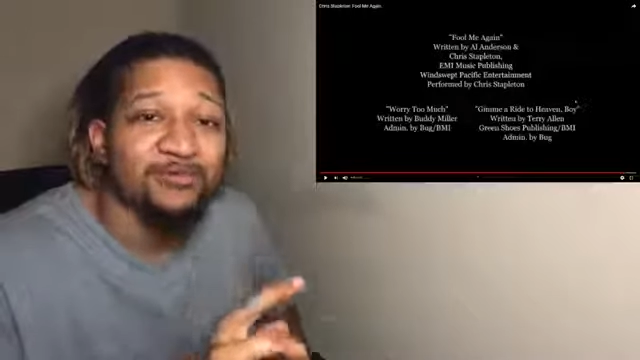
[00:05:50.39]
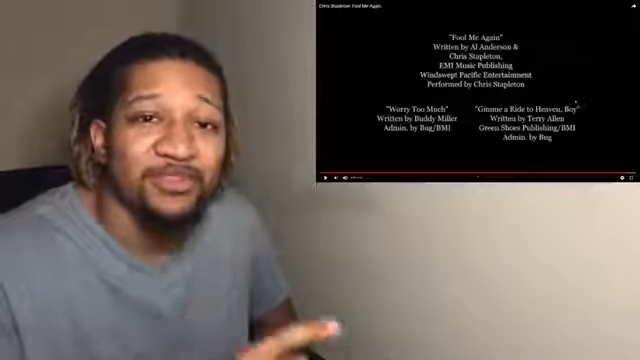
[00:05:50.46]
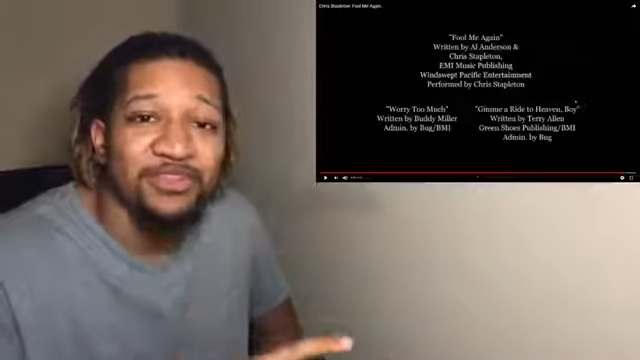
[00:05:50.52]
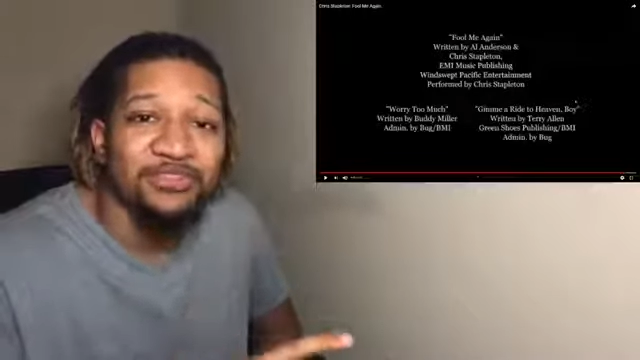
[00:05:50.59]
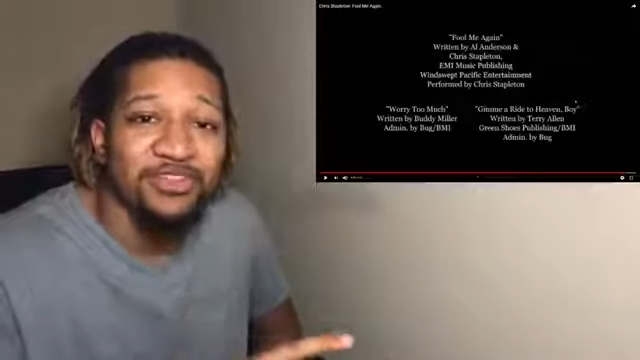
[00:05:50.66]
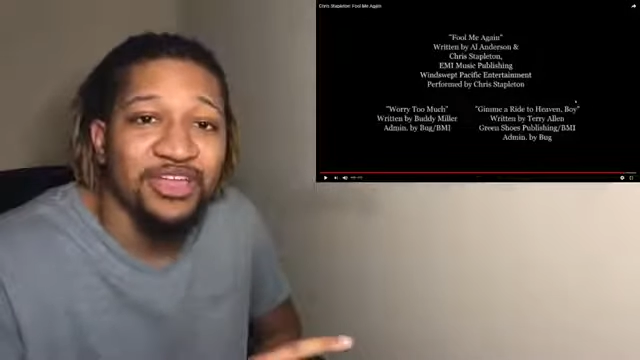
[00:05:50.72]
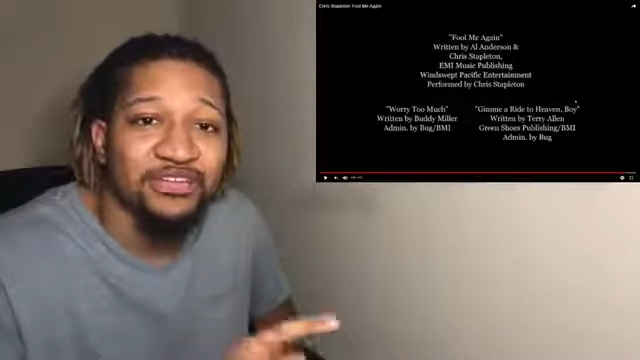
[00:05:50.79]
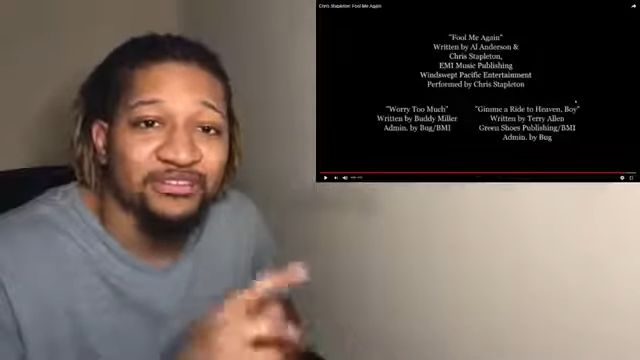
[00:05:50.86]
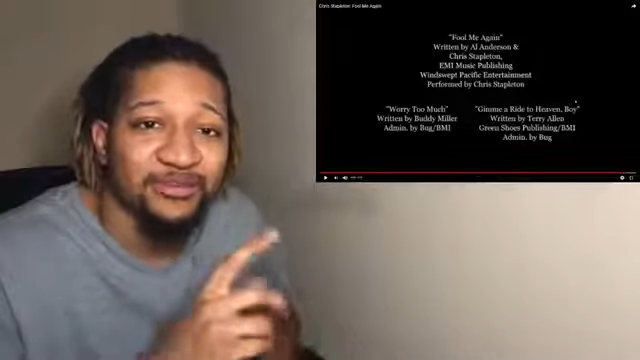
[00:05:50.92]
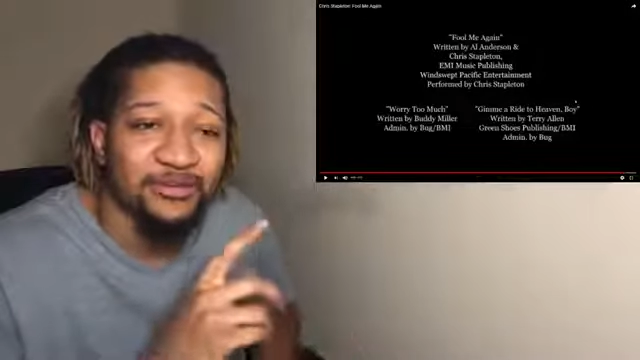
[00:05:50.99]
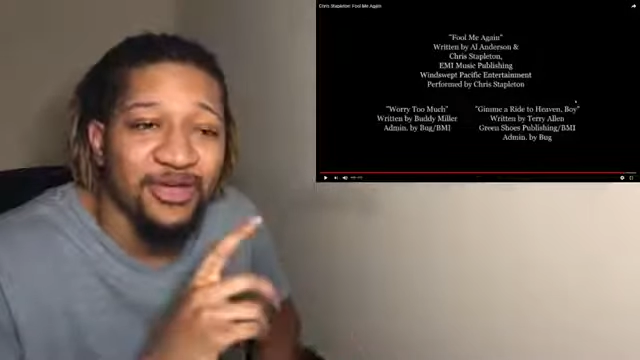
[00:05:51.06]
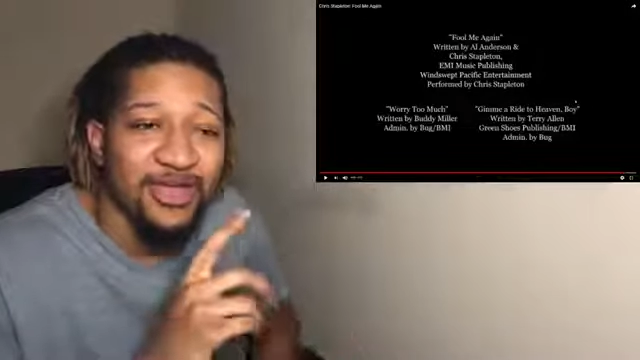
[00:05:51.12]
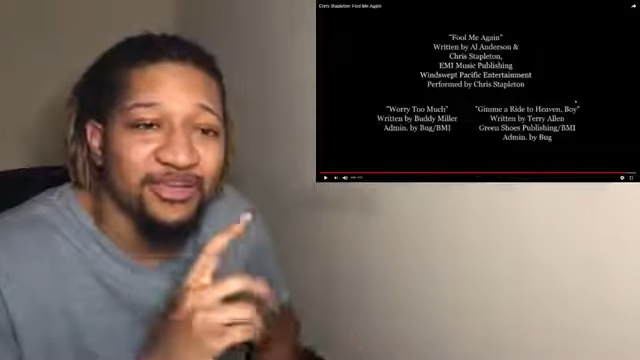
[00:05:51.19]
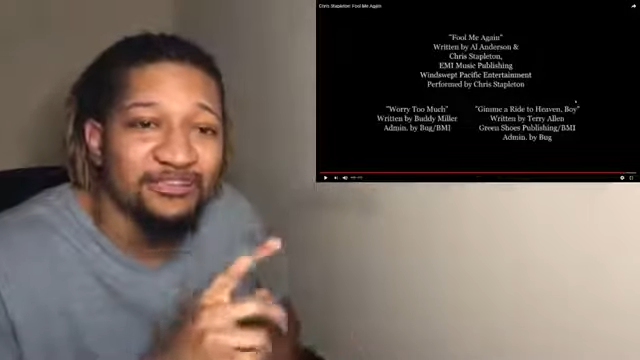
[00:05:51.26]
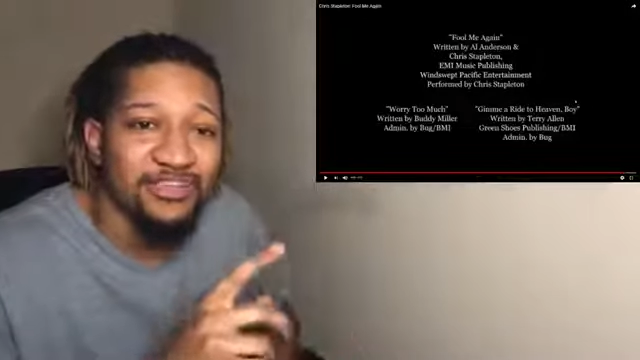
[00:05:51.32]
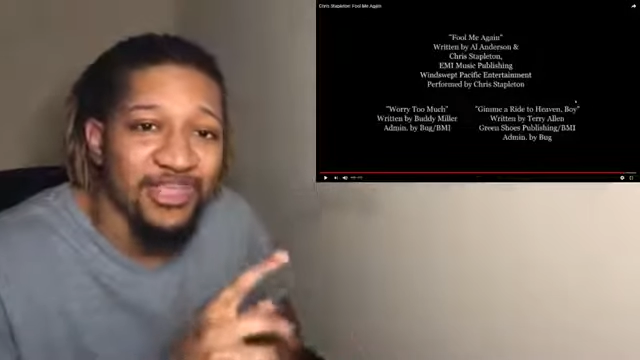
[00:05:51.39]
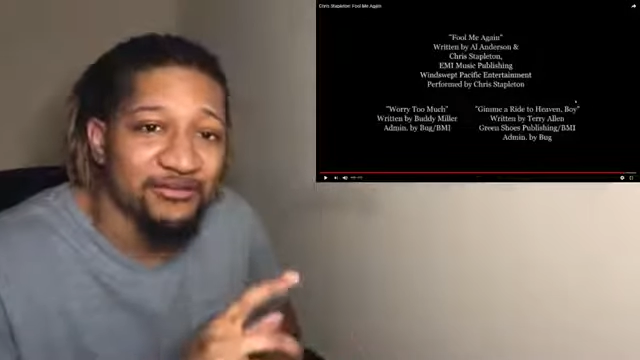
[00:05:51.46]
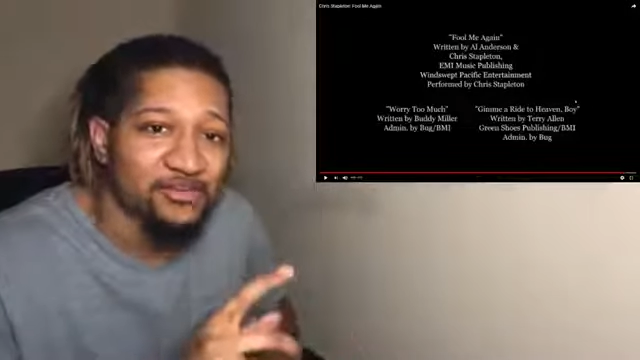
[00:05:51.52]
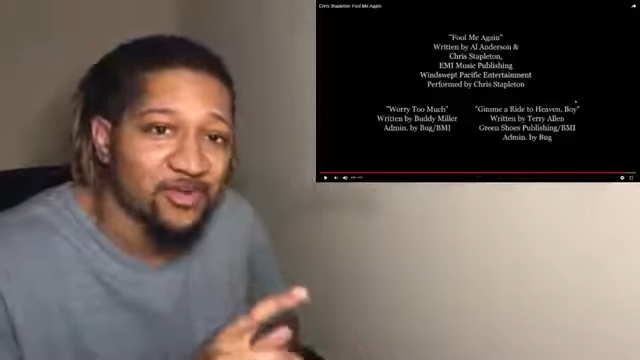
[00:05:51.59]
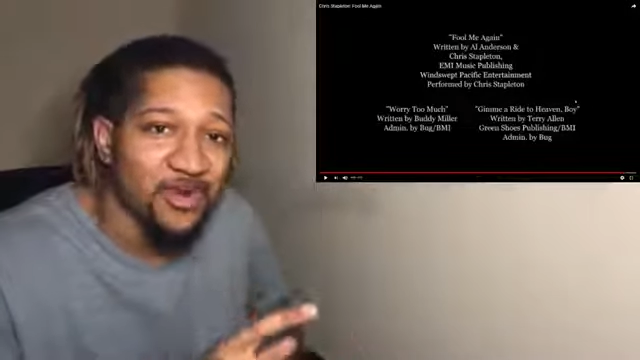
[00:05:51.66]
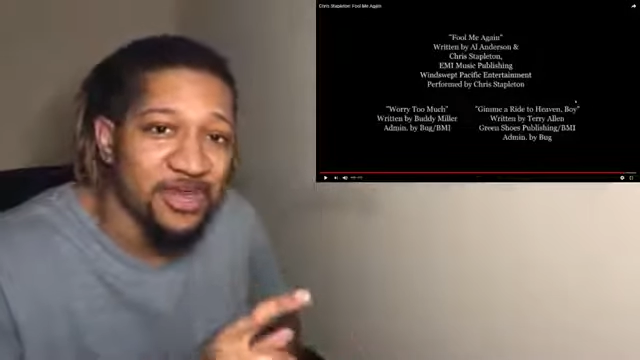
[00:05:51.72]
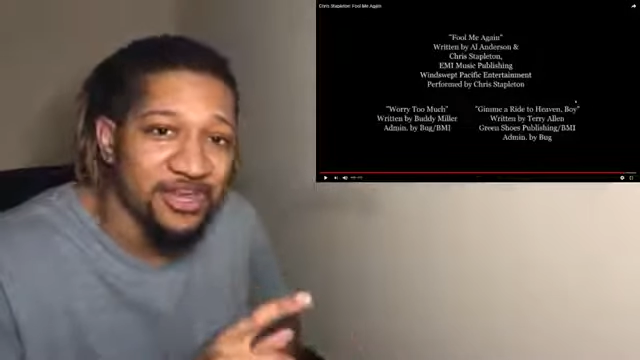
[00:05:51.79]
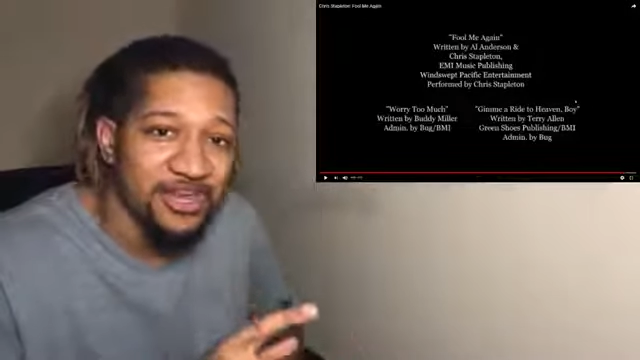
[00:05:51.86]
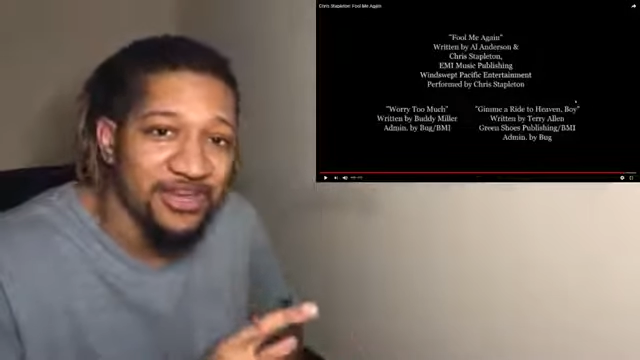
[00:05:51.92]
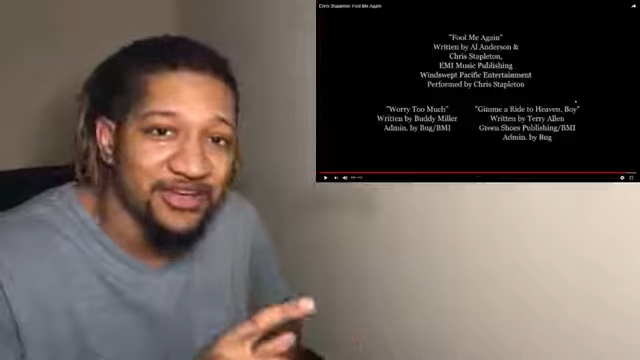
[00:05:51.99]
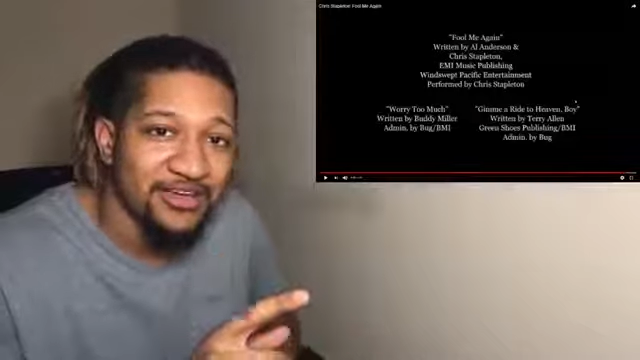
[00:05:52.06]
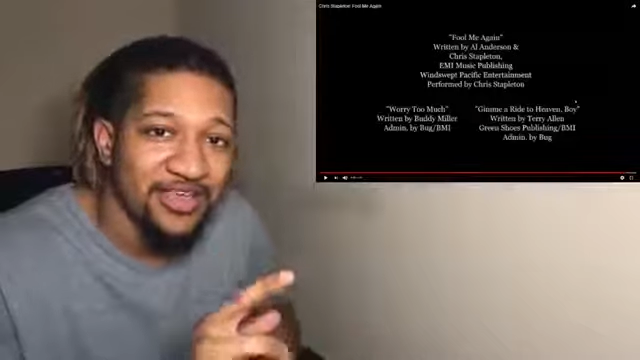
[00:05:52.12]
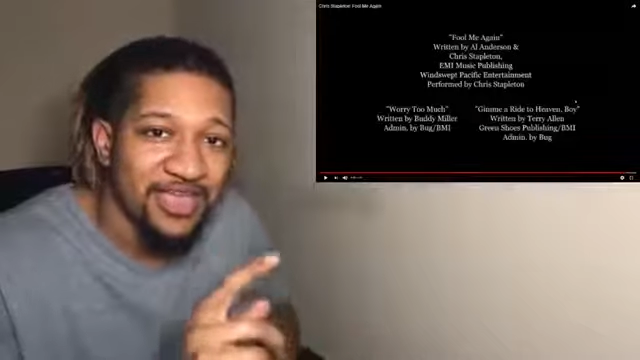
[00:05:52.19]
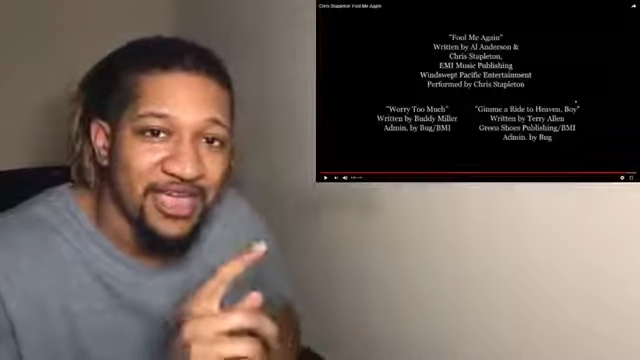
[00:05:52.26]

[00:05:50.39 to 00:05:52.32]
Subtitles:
looks like, so I actually have no idea